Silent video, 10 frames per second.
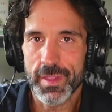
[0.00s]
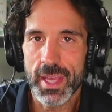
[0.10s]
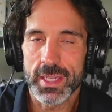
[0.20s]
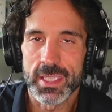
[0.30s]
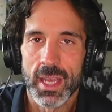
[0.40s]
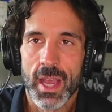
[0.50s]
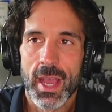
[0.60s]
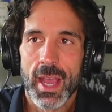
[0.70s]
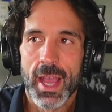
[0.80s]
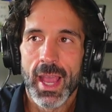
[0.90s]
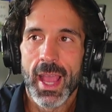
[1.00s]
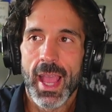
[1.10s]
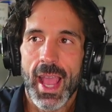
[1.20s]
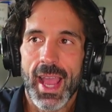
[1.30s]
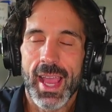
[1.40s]
this.
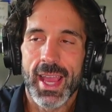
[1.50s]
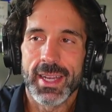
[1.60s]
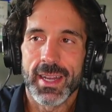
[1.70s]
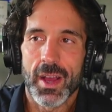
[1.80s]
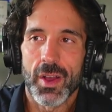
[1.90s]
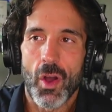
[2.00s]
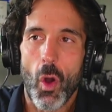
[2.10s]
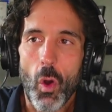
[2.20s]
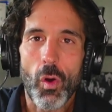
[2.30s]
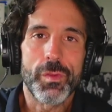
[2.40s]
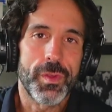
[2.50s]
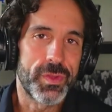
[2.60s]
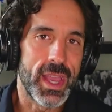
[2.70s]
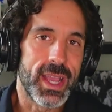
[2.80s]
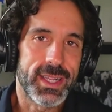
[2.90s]
And all the
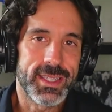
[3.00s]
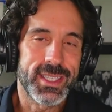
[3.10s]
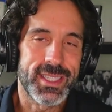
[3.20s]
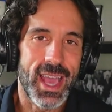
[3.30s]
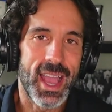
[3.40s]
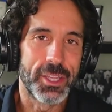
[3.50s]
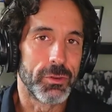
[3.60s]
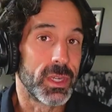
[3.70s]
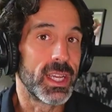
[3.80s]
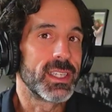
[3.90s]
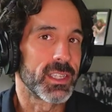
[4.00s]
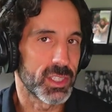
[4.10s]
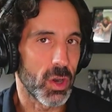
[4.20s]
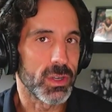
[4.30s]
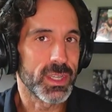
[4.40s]
things that you need to
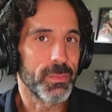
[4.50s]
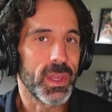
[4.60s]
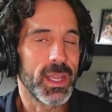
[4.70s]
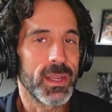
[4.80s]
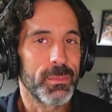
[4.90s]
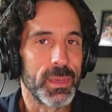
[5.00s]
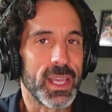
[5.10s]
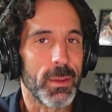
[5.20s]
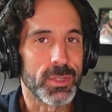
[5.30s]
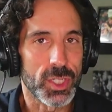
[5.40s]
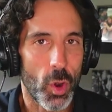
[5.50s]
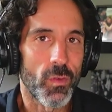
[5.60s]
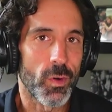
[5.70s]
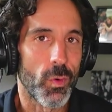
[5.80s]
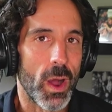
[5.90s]
start something become so
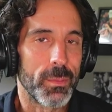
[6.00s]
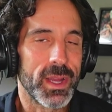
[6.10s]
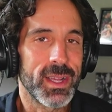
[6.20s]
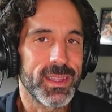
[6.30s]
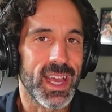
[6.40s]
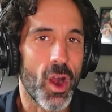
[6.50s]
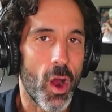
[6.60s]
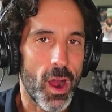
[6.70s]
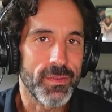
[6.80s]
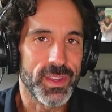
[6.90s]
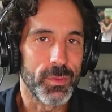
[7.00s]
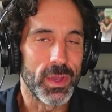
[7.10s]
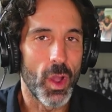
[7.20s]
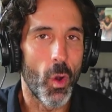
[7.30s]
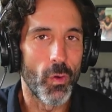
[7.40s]
overwhelming that often
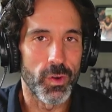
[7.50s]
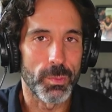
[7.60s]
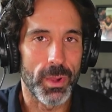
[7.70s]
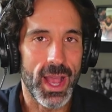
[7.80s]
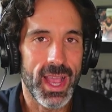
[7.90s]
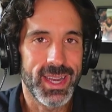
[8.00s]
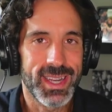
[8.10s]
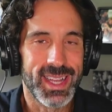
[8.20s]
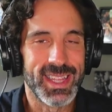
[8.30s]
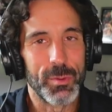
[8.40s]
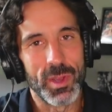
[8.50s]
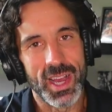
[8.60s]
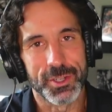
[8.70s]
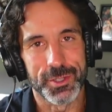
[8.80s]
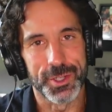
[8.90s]
we overplan and then we
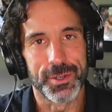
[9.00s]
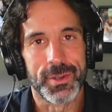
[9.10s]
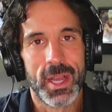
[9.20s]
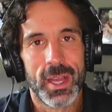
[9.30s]
underdo.